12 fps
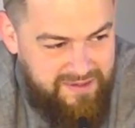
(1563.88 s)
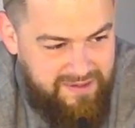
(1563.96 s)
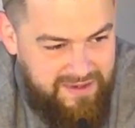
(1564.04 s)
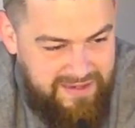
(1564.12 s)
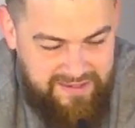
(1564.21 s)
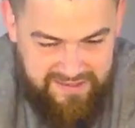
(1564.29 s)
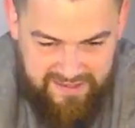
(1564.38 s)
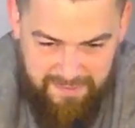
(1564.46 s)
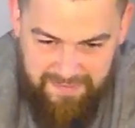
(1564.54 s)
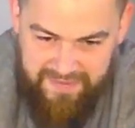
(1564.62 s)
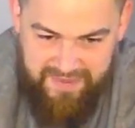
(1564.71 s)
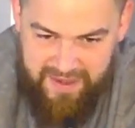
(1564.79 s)
Is this
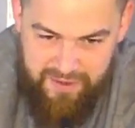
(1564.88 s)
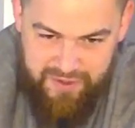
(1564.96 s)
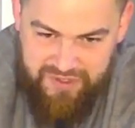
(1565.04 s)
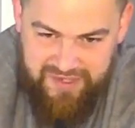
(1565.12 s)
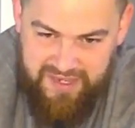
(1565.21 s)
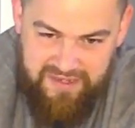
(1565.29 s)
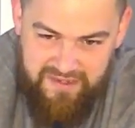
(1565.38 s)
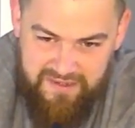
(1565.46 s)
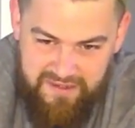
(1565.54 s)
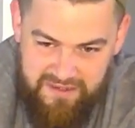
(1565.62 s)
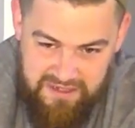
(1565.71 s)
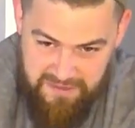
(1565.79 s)
something that you just like
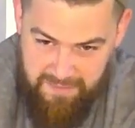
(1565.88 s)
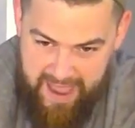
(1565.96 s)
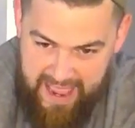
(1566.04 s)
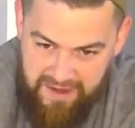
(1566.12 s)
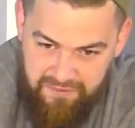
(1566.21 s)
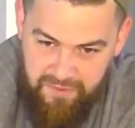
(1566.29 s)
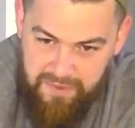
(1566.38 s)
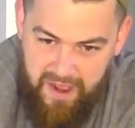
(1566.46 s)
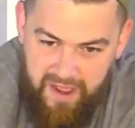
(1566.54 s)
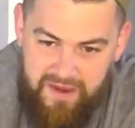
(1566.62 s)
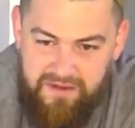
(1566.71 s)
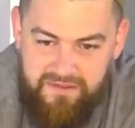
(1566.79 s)
demand from
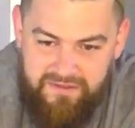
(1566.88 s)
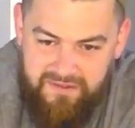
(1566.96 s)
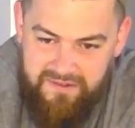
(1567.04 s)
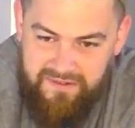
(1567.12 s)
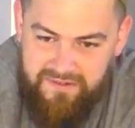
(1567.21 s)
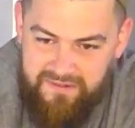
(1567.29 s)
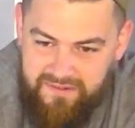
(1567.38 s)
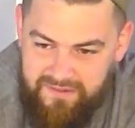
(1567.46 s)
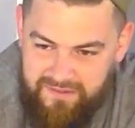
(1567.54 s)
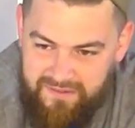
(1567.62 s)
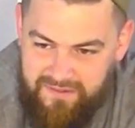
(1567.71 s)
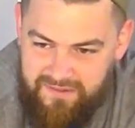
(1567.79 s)
God?
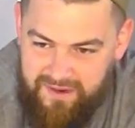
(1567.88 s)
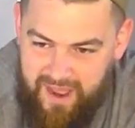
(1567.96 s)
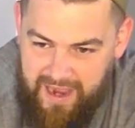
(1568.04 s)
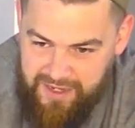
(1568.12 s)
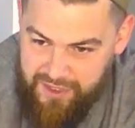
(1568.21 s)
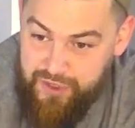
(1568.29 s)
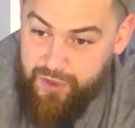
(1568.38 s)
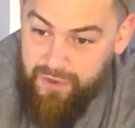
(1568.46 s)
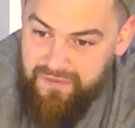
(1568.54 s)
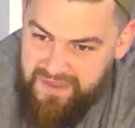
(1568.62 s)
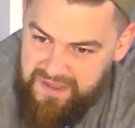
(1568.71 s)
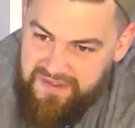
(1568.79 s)
I
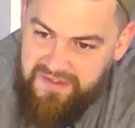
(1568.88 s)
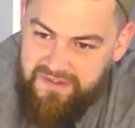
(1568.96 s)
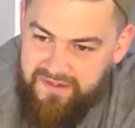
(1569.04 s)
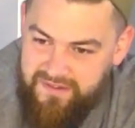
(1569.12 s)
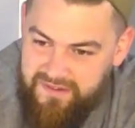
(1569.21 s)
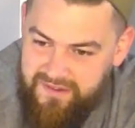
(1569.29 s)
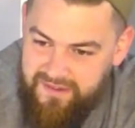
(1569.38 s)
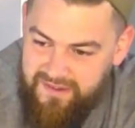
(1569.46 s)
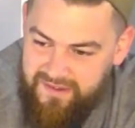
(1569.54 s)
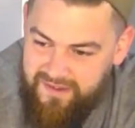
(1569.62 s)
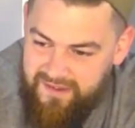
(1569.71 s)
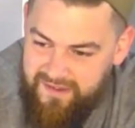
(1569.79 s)
deserve this?
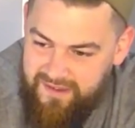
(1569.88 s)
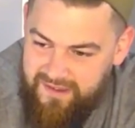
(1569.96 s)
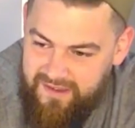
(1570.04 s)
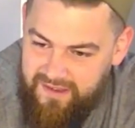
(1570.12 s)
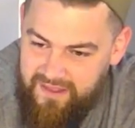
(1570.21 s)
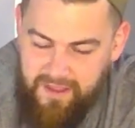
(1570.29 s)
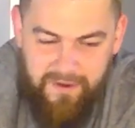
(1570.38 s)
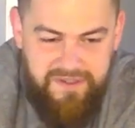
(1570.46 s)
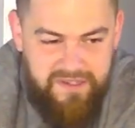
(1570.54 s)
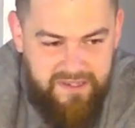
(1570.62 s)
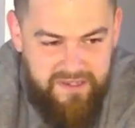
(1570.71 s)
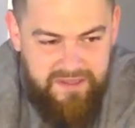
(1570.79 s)

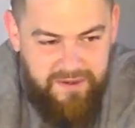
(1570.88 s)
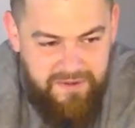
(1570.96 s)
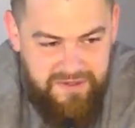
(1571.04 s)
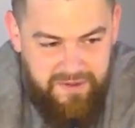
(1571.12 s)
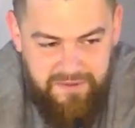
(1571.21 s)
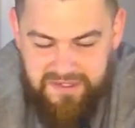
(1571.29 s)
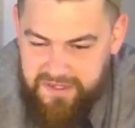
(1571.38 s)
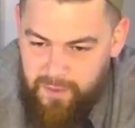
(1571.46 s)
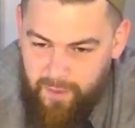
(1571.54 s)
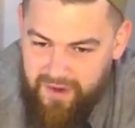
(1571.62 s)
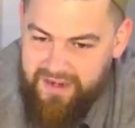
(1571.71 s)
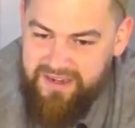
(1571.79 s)
There's an
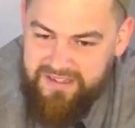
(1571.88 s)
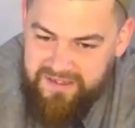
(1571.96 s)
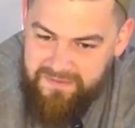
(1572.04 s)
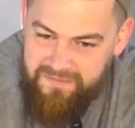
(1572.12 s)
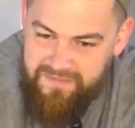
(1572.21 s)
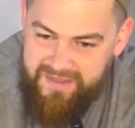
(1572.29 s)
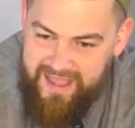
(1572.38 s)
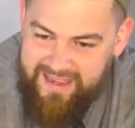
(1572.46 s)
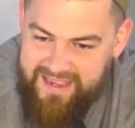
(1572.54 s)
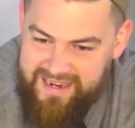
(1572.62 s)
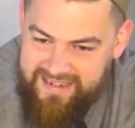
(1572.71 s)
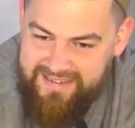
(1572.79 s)
organism that
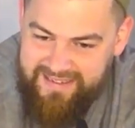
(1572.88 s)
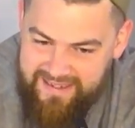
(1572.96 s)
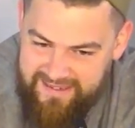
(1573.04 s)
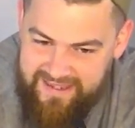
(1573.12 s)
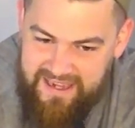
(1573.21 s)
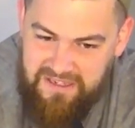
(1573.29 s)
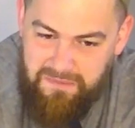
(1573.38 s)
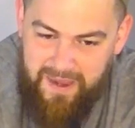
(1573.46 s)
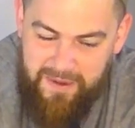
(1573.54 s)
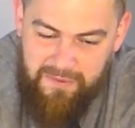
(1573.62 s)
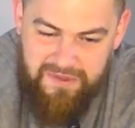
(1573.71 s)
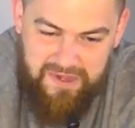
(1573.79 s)
can exist that is
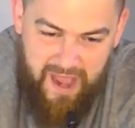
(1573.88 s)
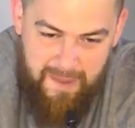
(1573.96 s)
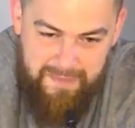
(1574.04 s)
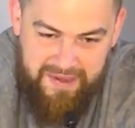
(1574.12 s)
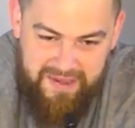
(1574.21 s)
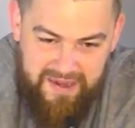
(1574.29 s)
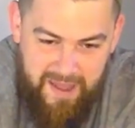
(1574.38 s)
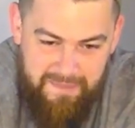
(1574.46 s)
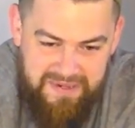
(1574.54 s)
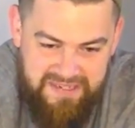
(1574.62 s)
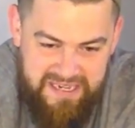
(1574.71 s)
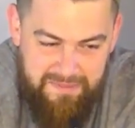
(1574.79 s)
microscopic, cannot
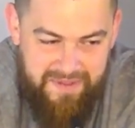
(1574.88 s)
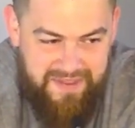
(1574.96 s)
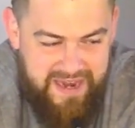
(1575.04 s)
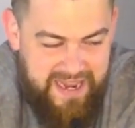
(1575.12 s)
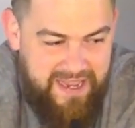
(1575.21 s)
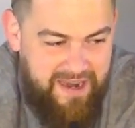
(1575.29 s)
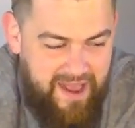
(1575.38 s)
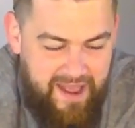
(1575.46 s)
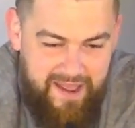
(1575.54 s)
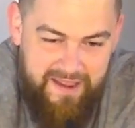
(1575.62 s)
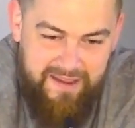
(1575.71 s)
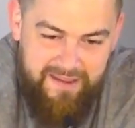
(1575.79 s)
be seen by the naked eye,